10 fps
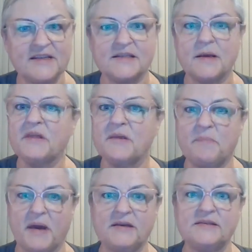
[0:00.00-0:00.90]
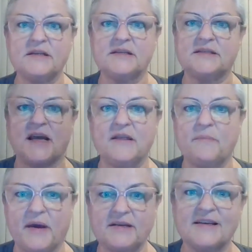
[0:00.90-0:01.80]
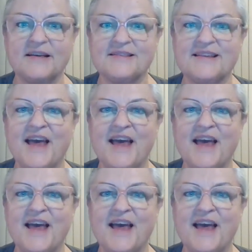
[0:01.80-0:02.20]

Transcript: Some of the basics stay the basics,